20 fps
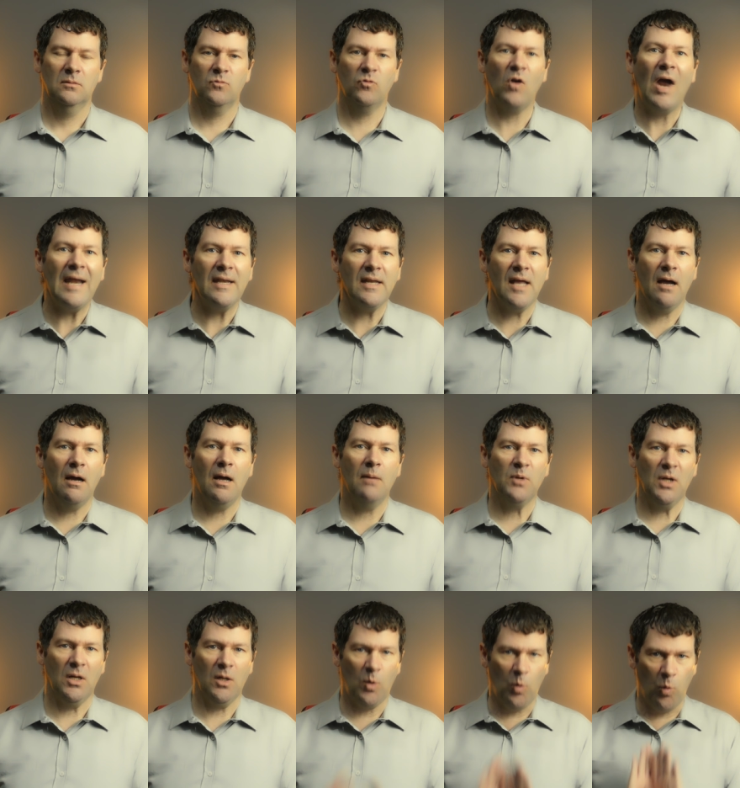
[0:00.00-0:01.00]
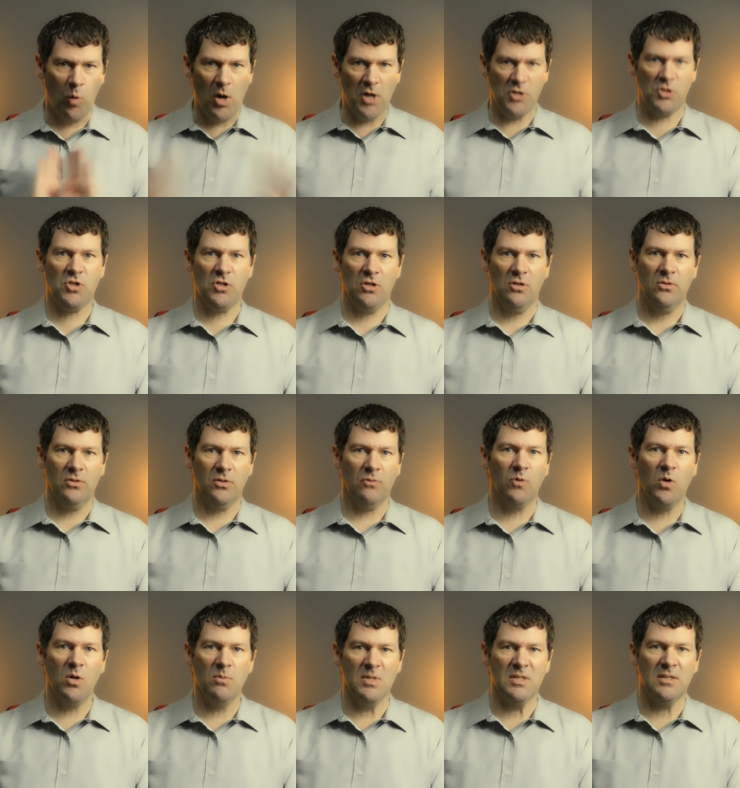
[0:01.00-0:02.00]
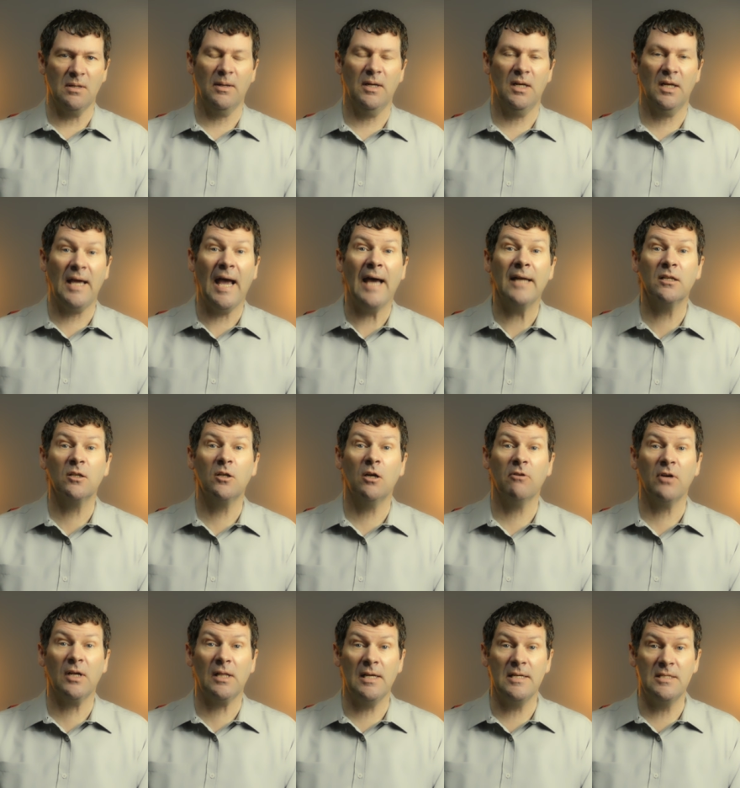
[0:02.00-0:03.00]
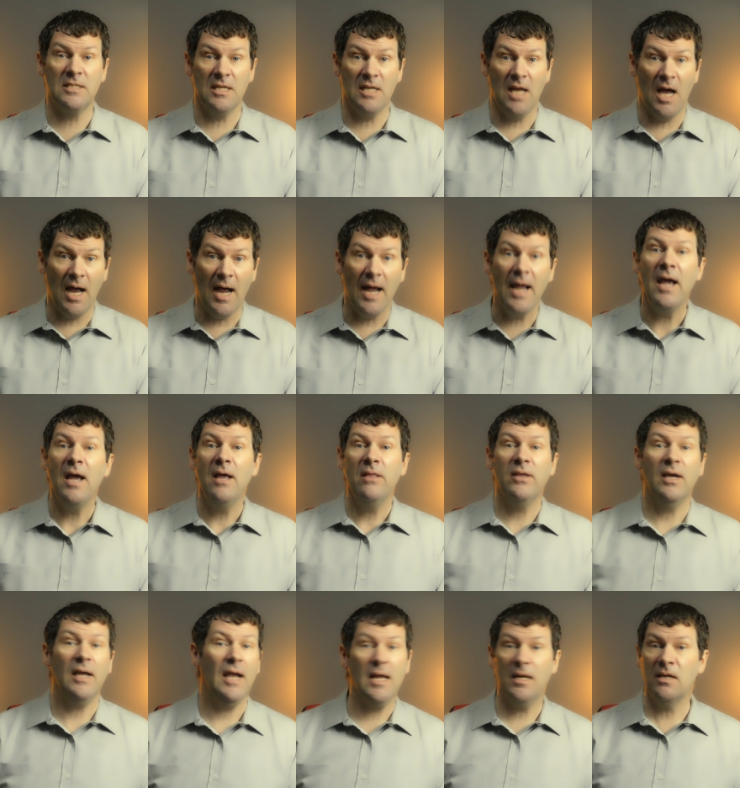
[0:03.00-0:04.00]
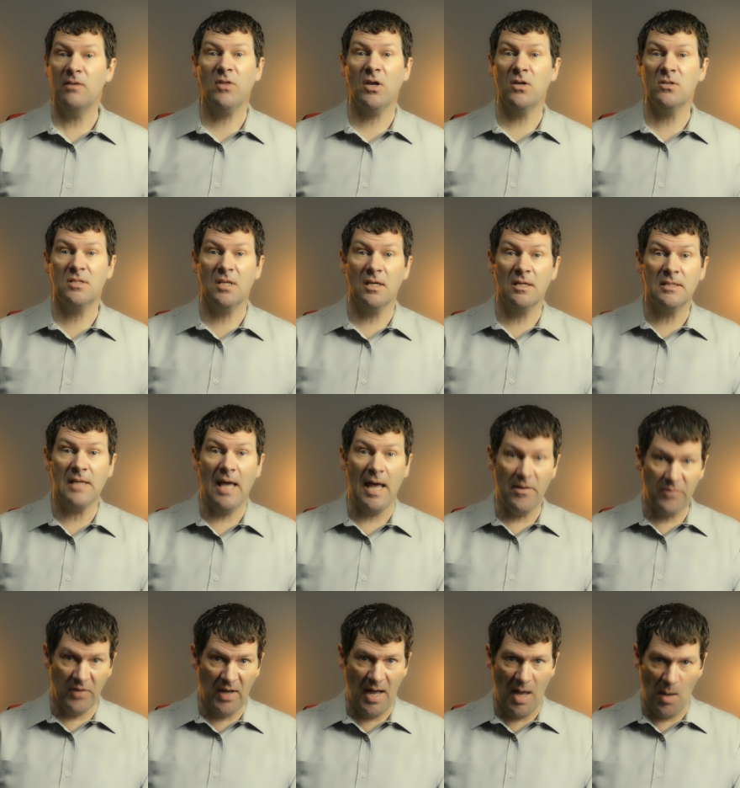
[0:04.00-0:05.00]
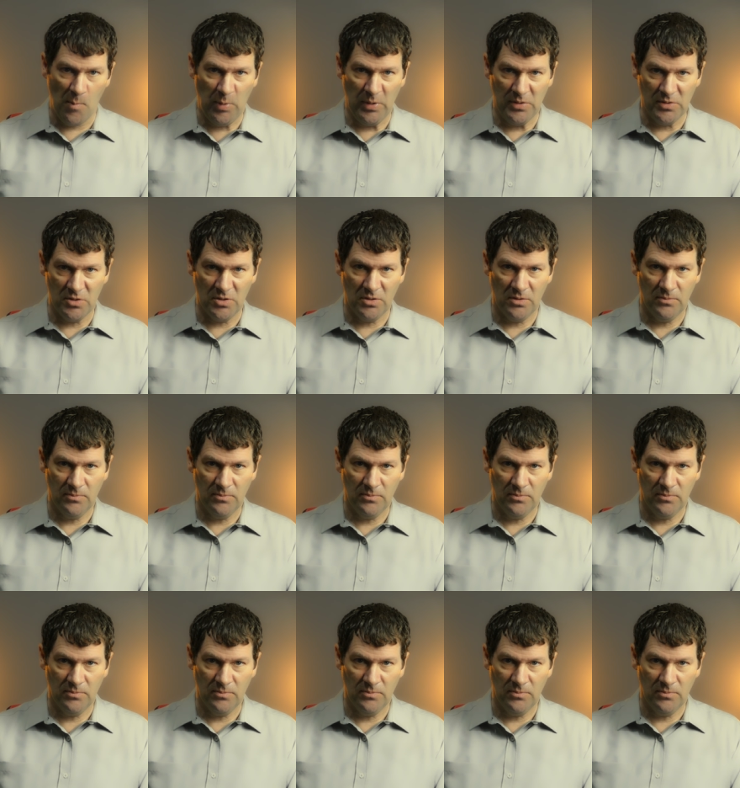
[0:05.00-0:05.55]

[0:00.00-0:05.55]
Right now, I'm going to quash the rumours. I'm going to categorically deny that any of those things ever happened.